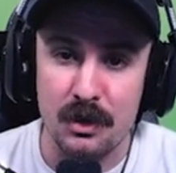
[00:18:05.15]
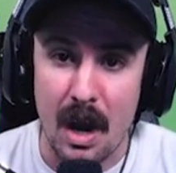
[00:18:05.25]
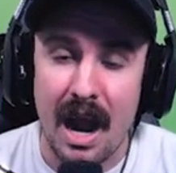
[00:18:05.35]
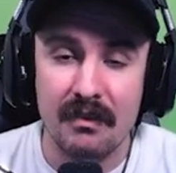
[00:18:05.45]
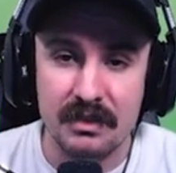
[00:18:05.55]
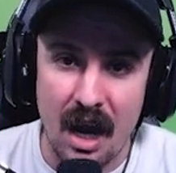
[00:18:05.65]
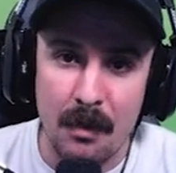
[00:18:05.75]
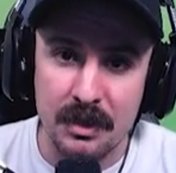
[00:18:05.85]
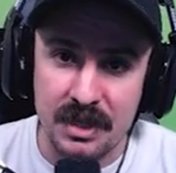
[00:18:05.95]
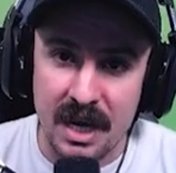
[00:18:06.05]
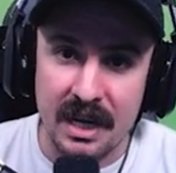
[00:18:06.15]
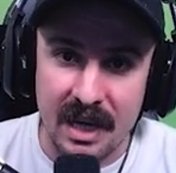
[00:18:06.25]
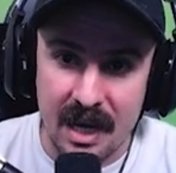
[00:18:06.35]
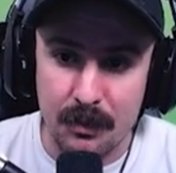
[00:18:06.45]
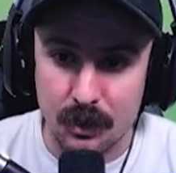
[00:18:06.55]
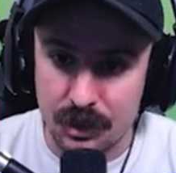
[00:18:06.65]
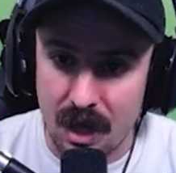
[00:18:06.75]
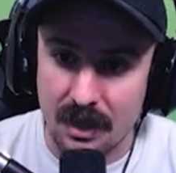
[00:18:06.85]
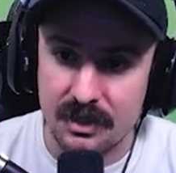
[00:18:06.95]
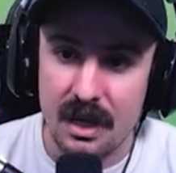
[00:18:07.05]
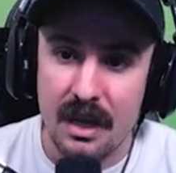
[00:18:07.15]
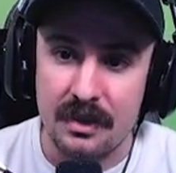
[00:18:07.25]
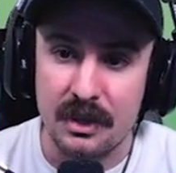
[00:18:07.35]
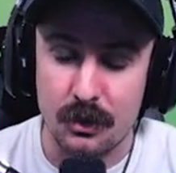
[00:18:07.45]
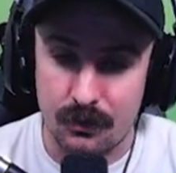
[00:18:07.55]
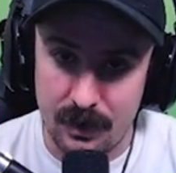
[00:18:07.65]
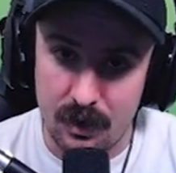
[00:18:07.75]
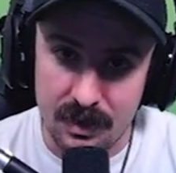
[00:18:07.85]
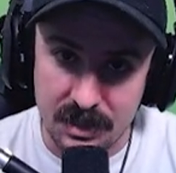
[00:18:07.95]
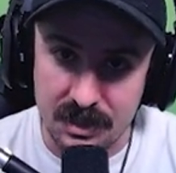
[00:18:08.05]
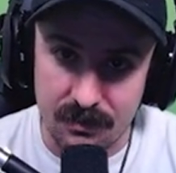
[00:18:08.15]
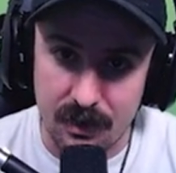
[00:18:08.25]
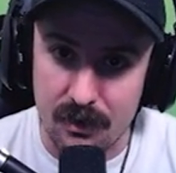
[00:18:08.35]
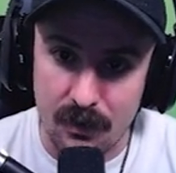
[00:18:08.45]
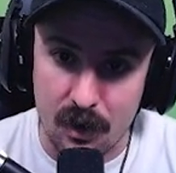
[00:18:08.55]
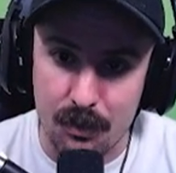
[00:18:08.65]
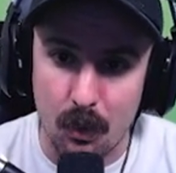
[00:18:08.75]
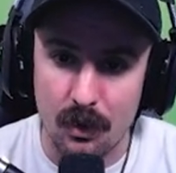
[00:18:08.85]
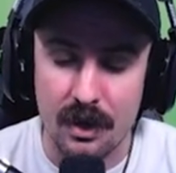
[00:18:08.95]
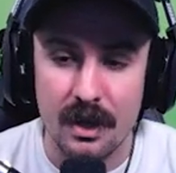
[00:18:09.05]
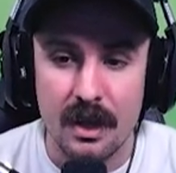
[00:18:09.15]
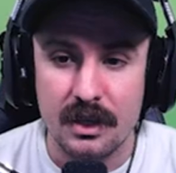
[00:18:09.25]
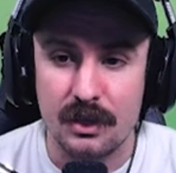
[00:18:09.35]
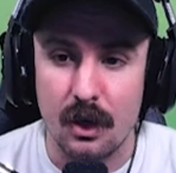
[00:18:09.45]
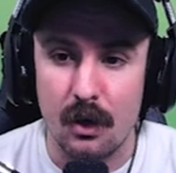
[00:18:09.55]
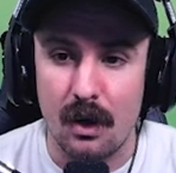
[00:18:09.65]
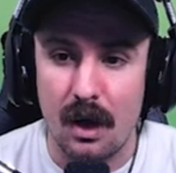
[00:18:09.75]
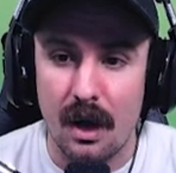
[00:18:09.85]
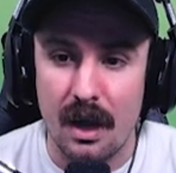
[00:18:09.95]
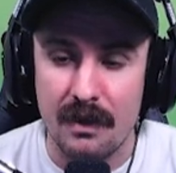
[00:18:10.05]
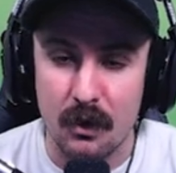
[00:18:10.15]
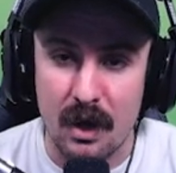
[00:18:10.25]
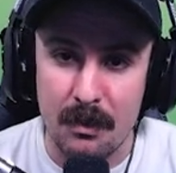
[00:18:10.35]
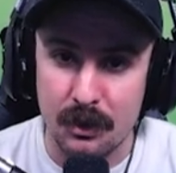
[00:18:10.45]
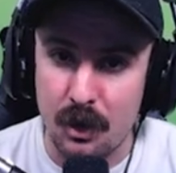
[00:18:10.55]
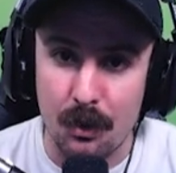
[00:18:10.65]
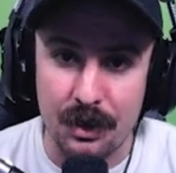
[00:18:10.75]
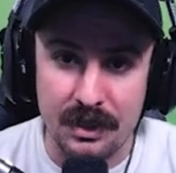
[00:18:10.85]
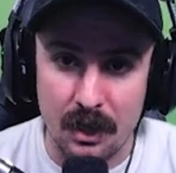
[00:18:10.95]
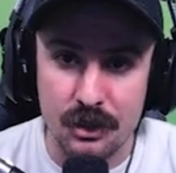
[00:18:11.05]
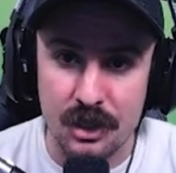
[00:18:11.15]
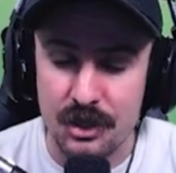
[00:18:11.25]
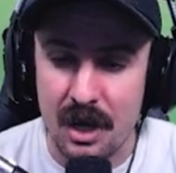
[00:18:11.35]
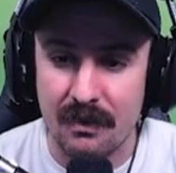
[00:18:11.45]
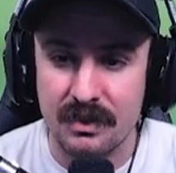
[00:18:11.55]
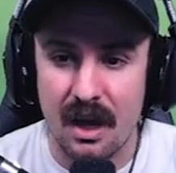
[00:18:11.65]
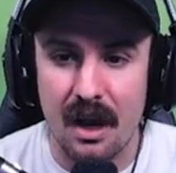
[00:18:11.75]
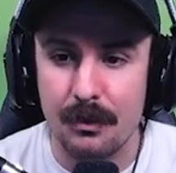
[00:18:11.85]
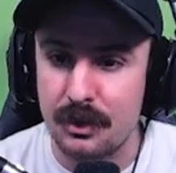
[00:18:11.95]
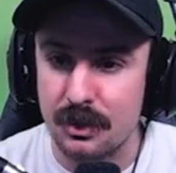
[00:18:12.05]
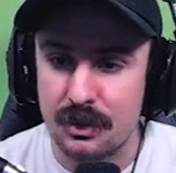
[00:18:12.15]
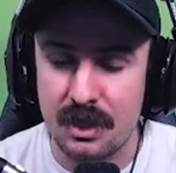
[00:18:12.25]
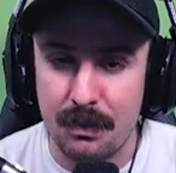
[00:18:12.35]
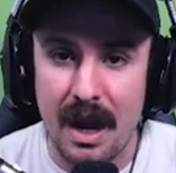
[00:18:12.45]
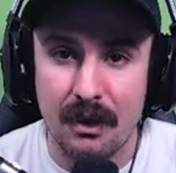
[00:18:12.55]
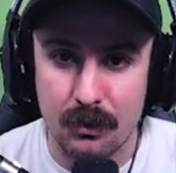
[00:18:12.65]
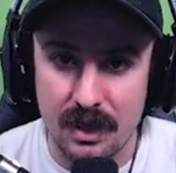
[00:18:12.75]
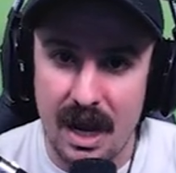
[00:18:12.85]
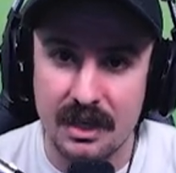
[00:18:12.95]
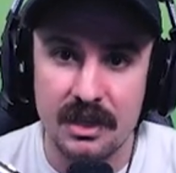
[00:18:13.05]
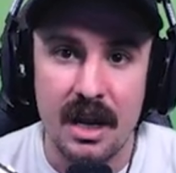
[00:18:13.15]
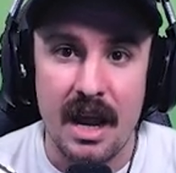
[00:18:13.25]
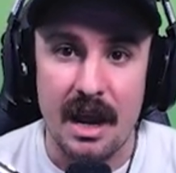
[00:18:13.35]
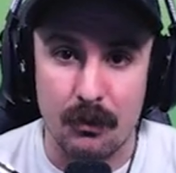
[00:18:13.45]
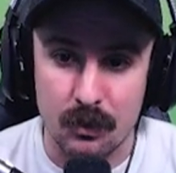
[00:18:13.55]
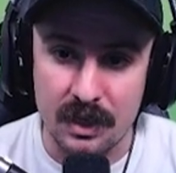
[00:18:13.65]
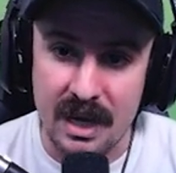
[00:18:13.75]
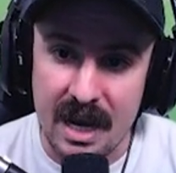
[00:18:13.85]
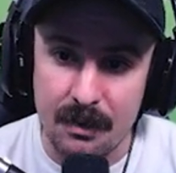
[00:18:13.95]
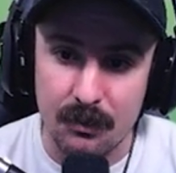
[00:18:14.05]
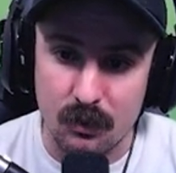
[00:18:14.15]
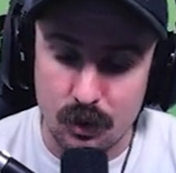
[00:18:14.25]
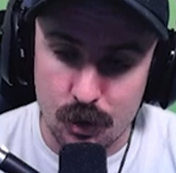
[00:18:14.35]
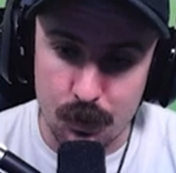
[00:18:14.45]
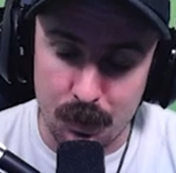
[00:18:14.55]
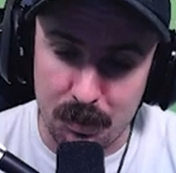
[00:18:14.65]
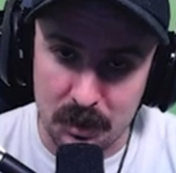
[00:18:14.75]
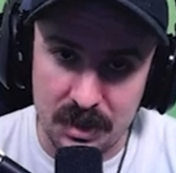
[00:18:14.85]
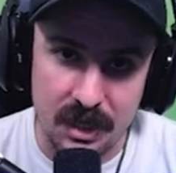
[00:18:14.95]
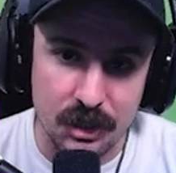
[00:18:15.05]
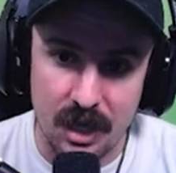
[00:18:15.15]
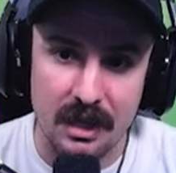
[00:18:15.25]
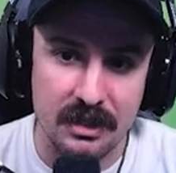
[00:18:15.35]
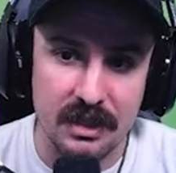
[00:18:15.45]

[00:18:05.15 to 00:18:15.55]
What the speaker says: You have time to take and aim your shots. This is a very, very important. So if you're able to go into dungeons, you have time to sit back, relax, and really aim super precise shots.